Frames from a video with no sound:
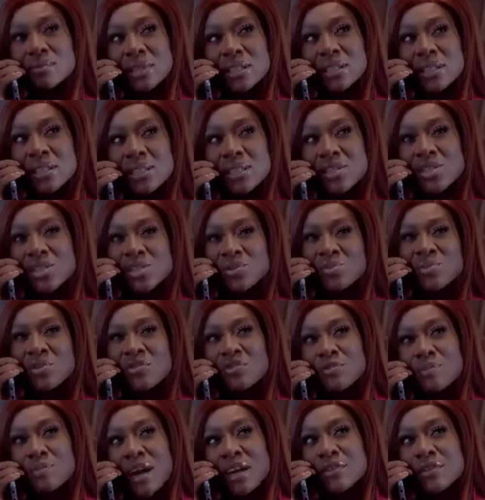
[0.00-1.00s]
Well, he just
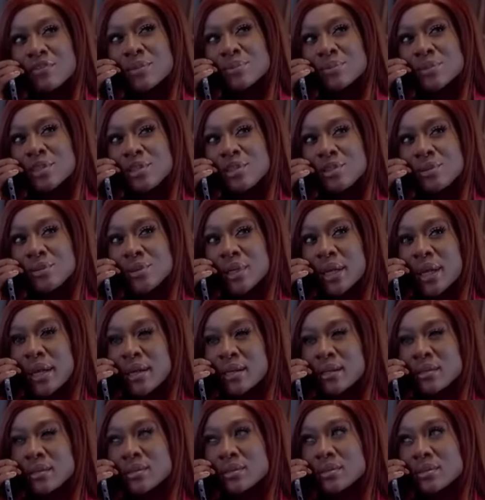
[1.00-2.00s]
moved back from the
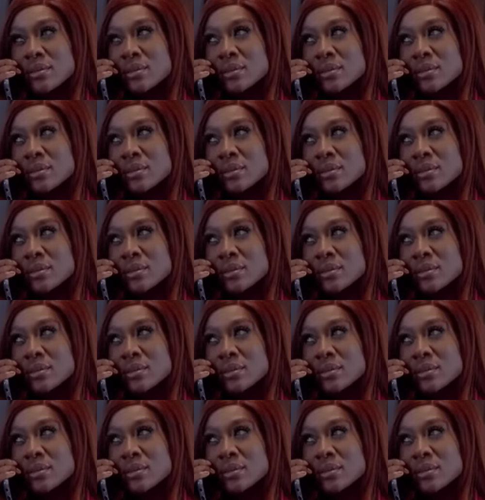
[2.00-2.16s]
UK.